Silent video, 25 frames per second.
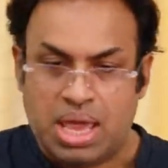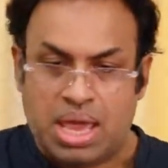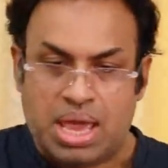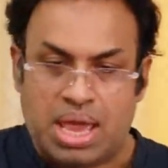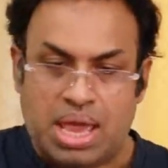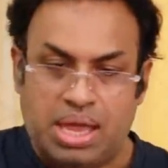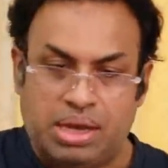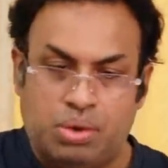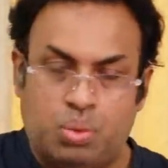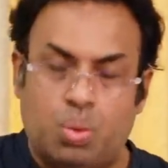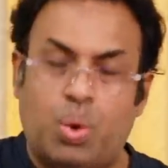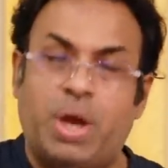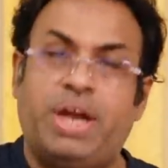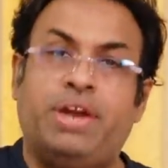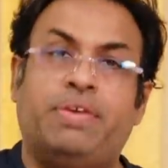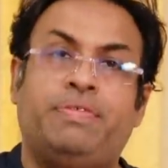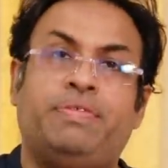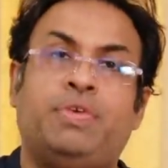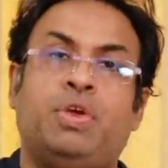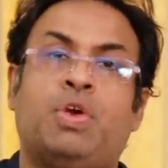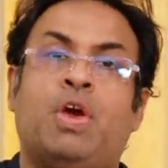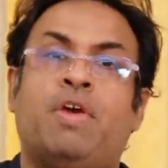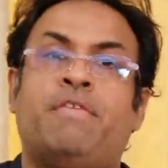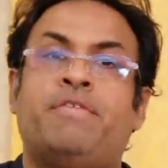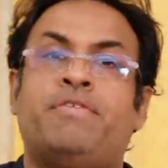And quite a
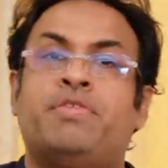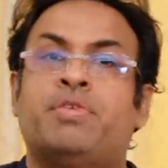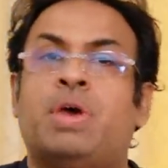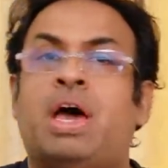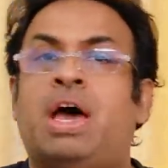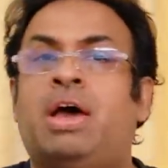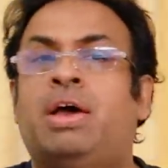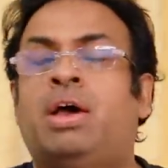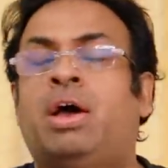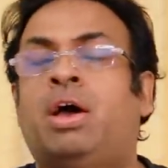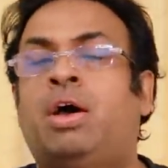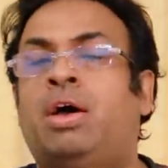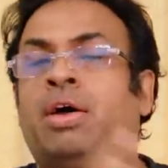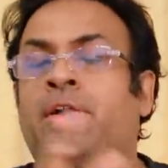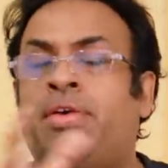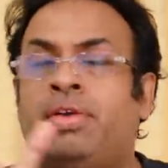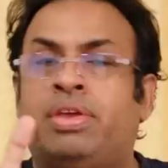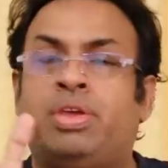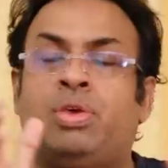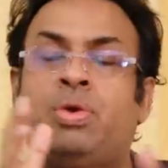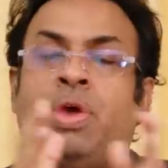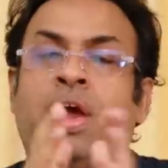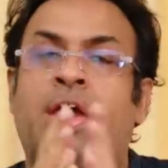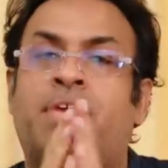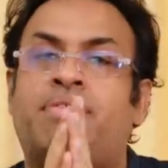few
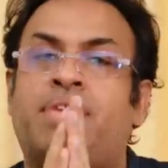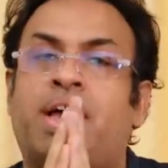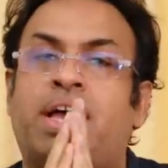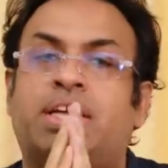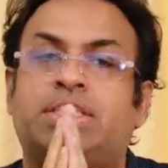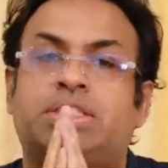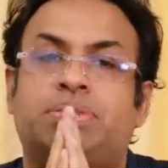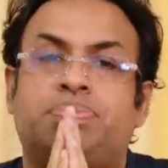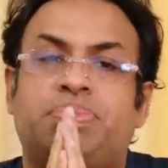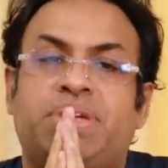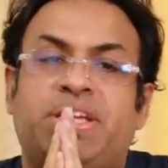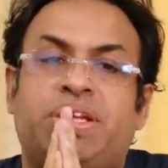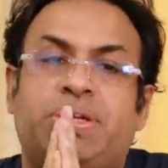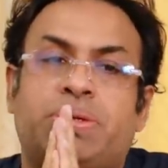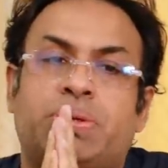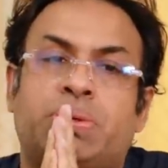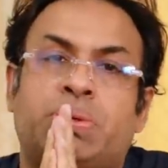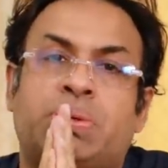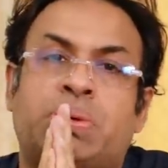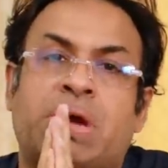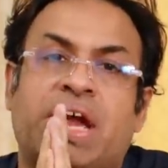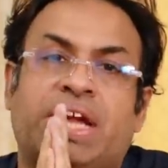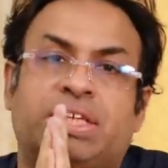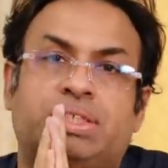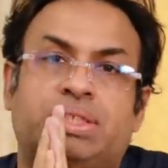of you have asked me
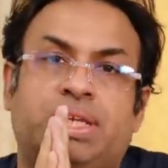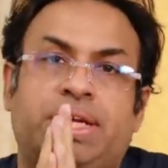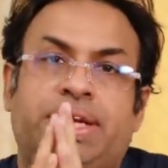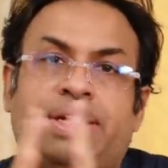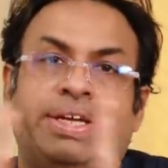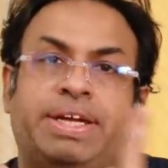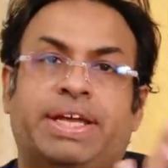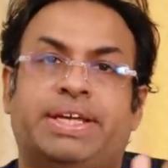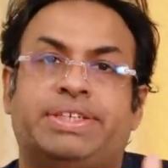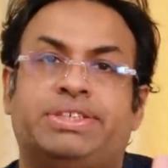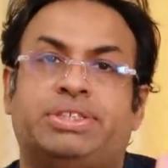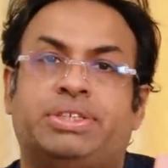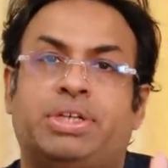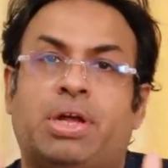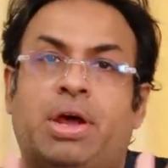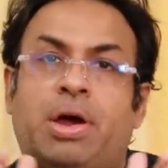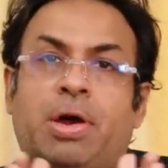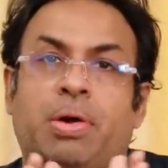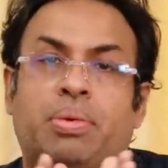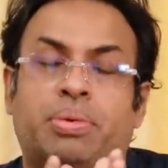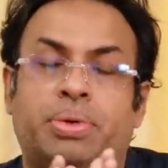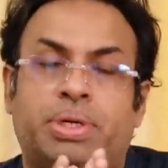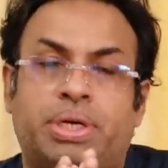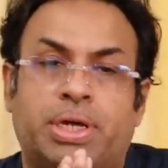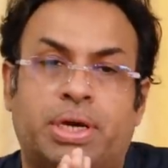to actually test
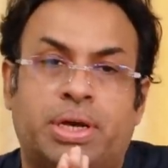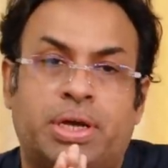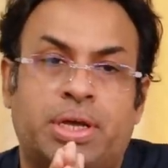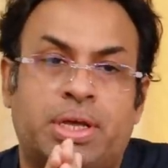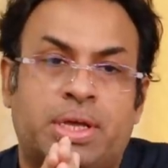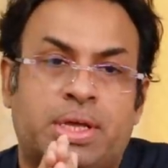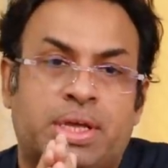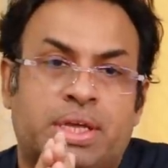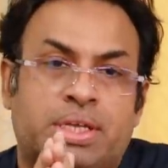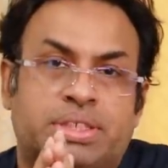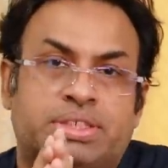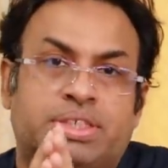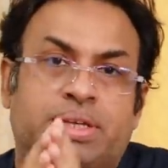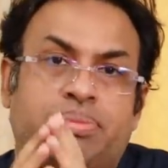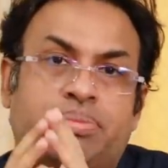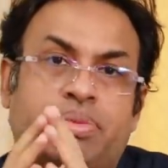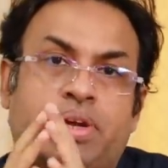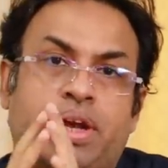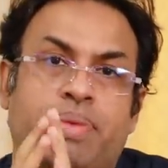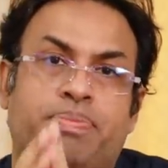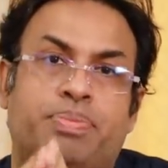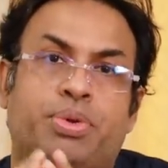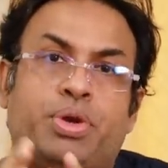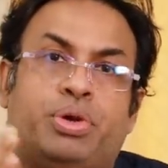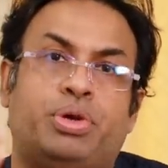out some
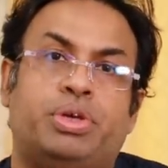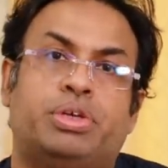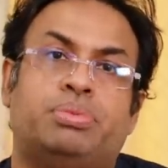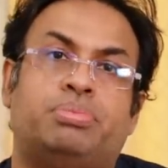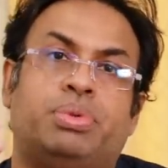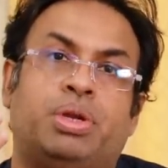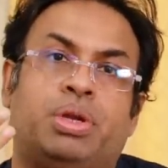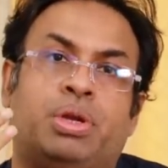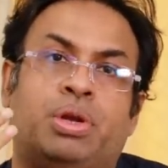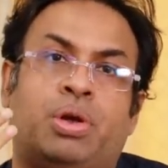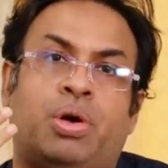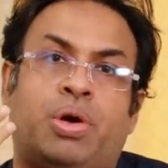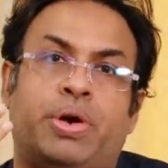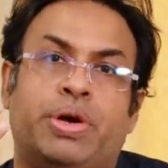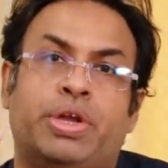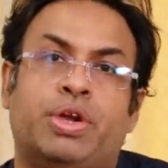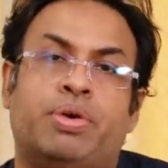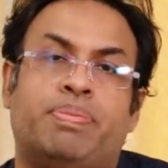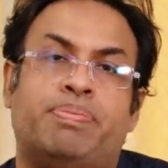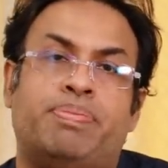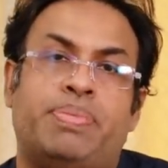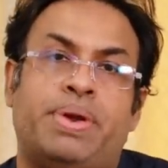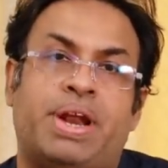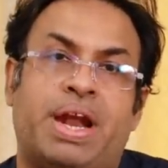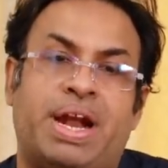reputable audio
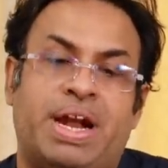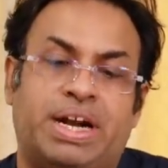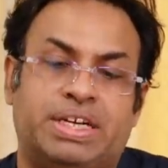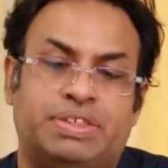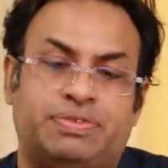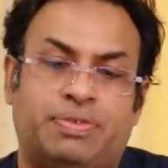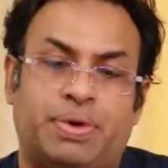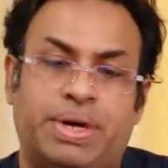brand.